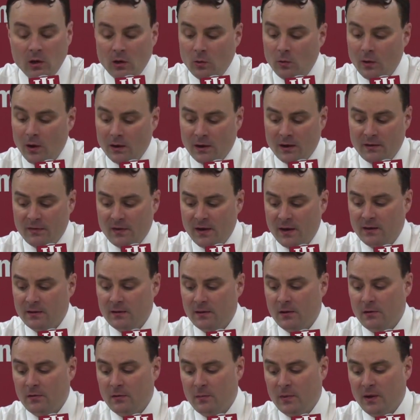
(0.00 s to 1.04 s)
Well, I think,
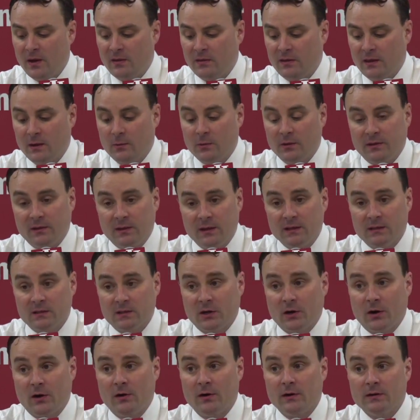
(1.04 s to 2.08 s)
you know, the big thing with this
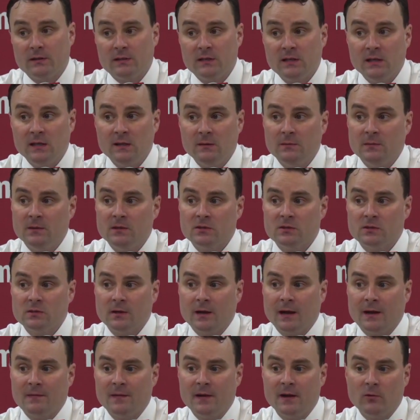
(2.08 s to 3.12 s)
current team is
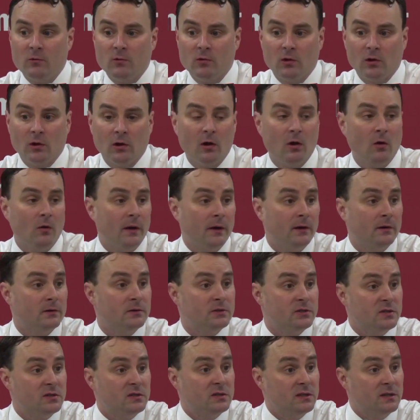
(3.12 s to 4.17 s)
I think we're a
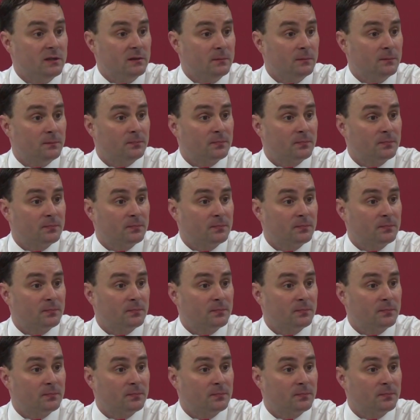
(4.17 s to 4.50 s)
low-energy team.